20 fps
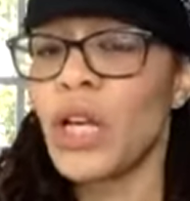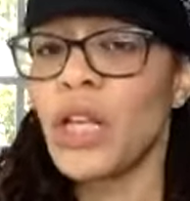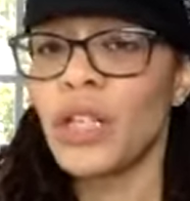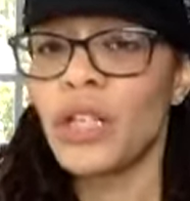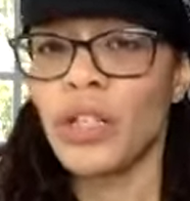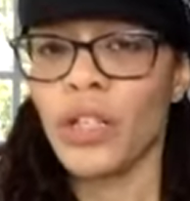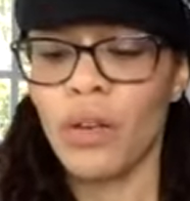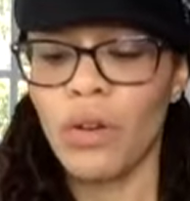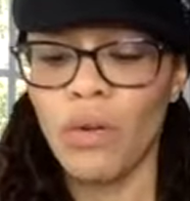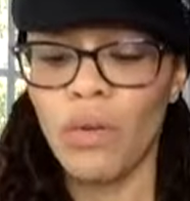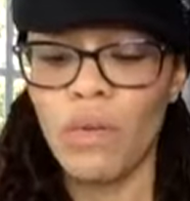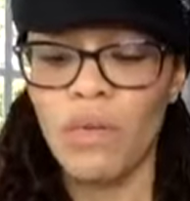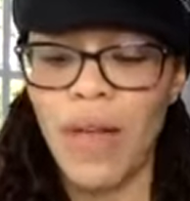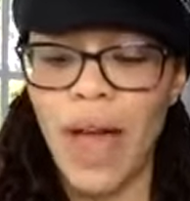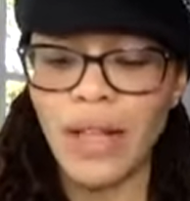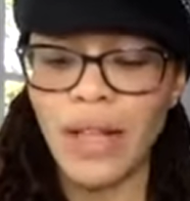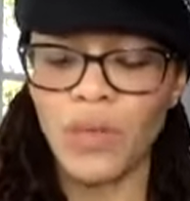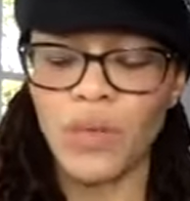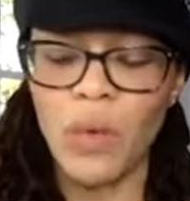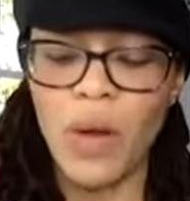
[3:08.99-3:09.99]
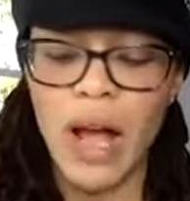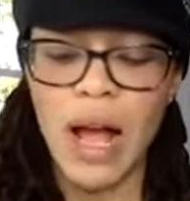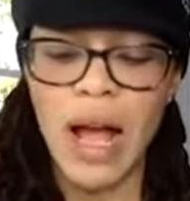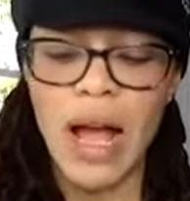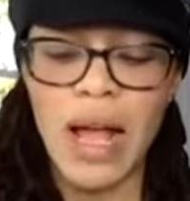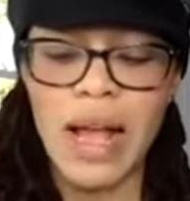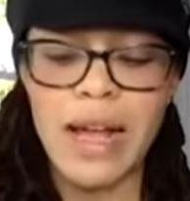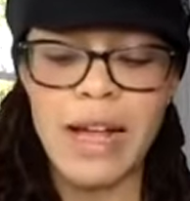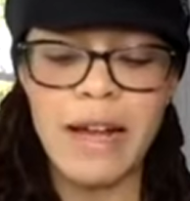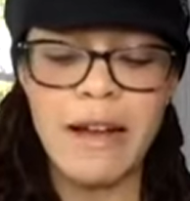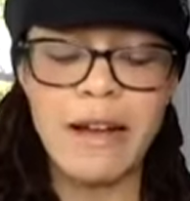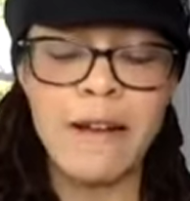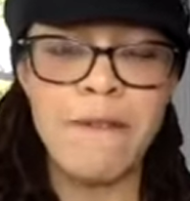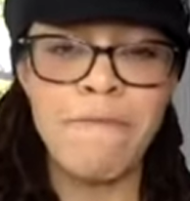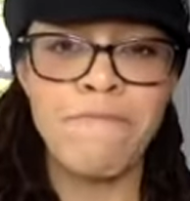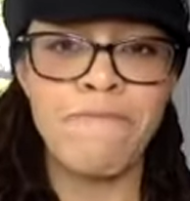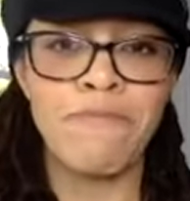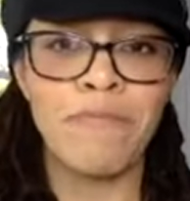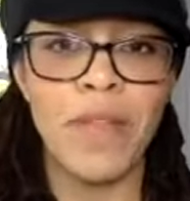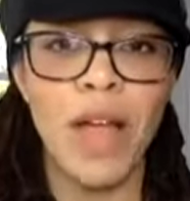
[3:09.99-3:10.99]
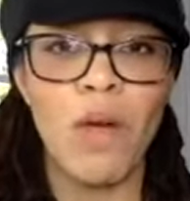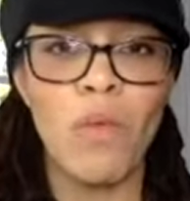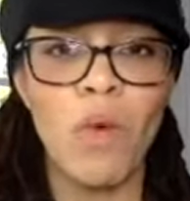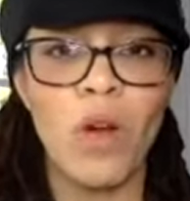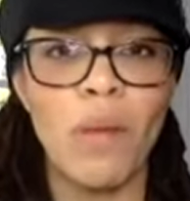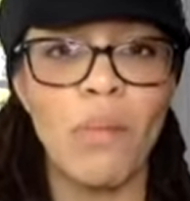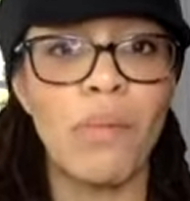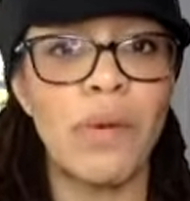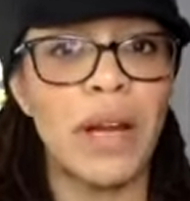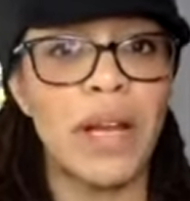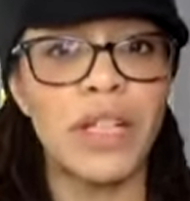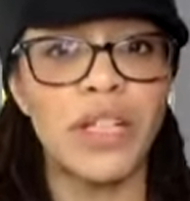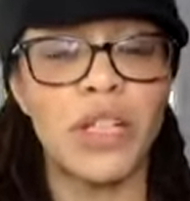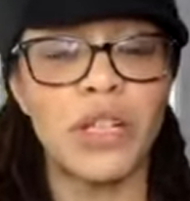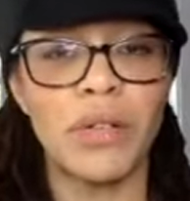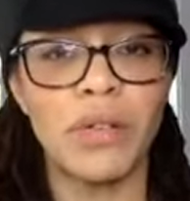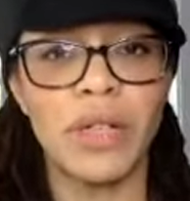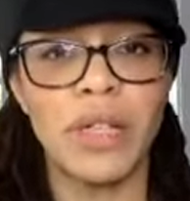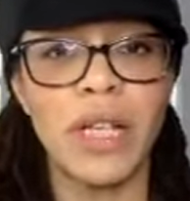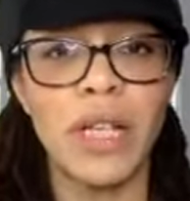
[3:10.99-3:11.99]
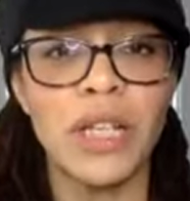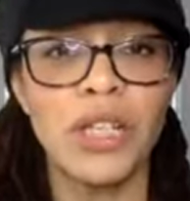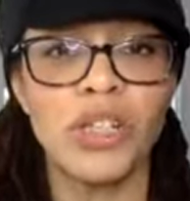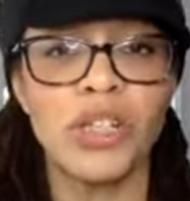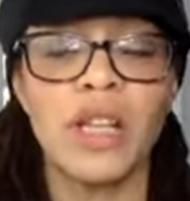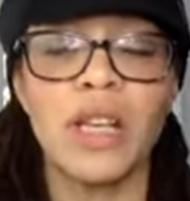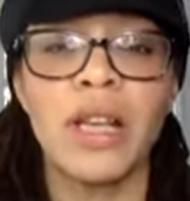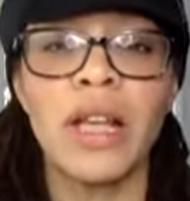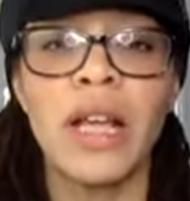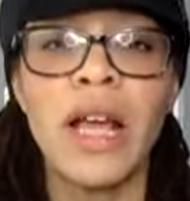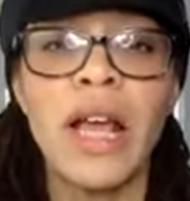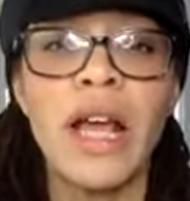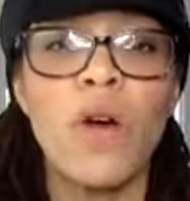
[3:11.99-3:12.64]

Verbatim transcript: So that's why um, I want to bring it to your attention.